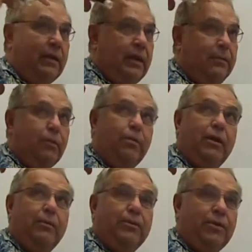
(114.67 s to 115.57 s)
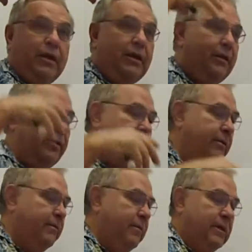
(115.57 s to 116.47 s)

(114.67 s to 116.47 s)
keep your blood up in your head area,